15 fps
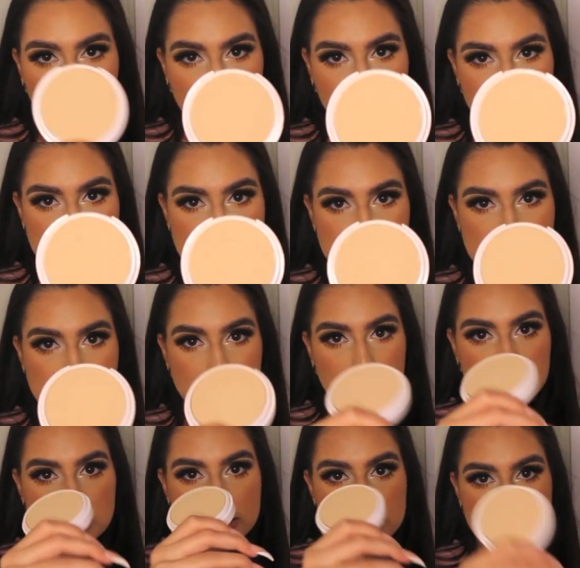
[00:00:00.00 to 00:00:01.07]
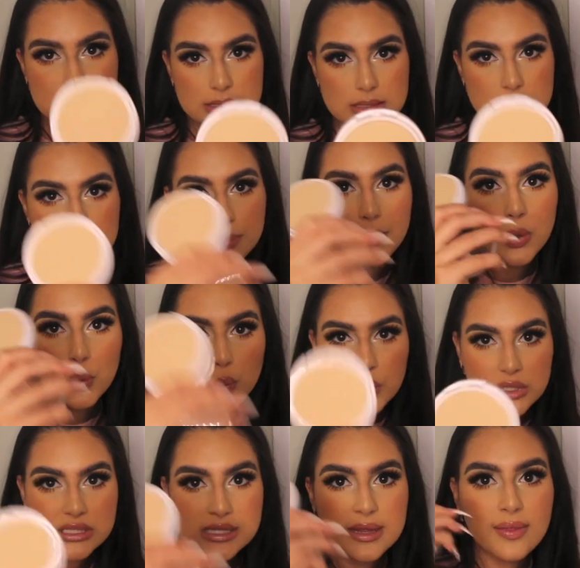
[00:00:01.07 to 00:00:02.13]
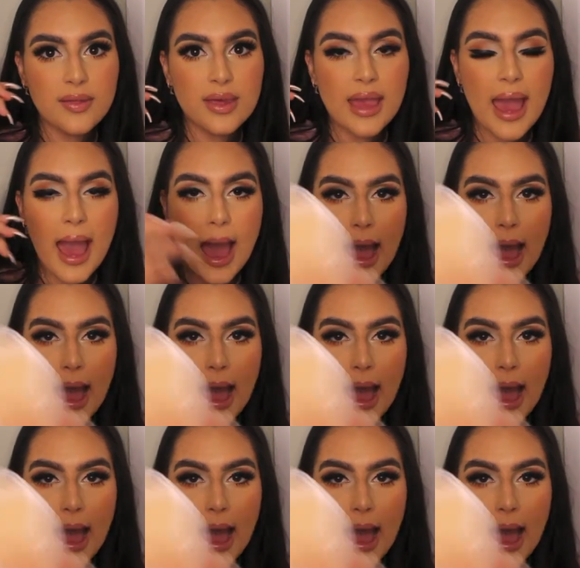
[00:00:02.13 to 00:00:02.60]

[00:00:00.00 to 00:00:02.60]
This smooths the